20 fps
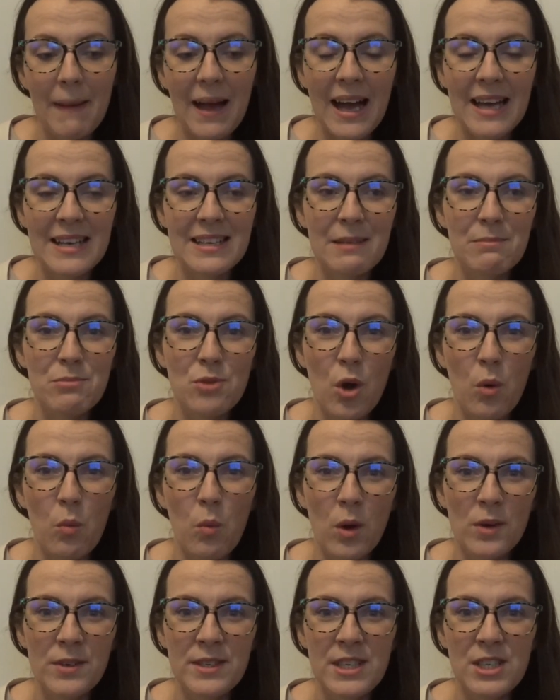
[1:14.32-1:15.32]
And I'm not
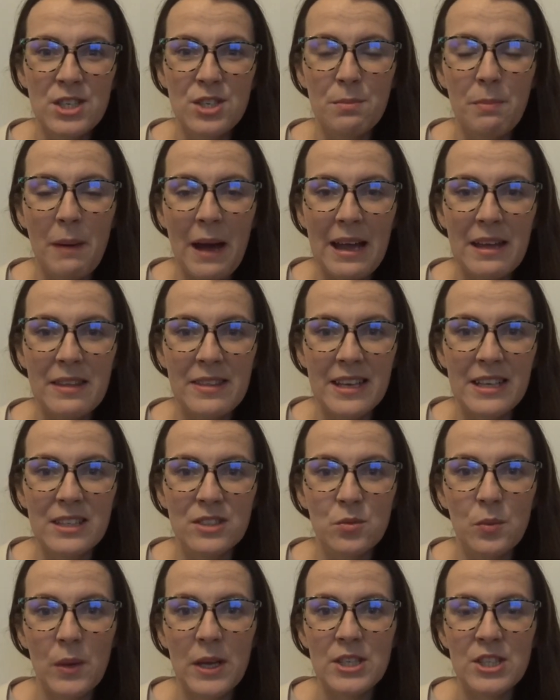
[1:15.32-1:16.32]
wanting to buy
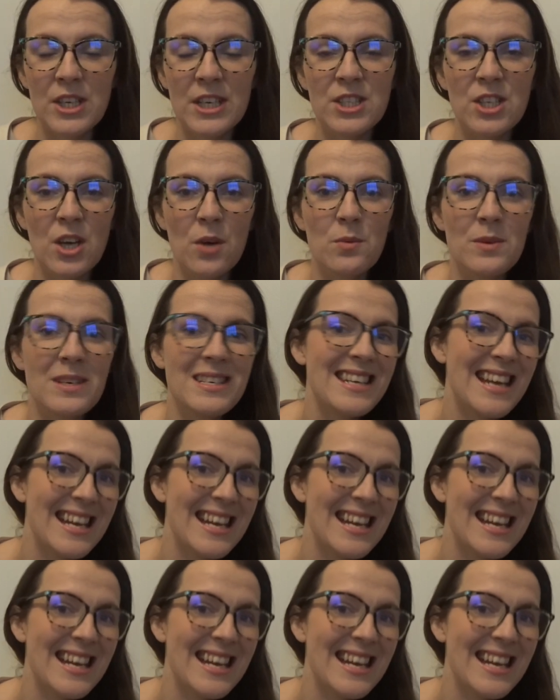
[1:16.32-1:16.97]
things which I don't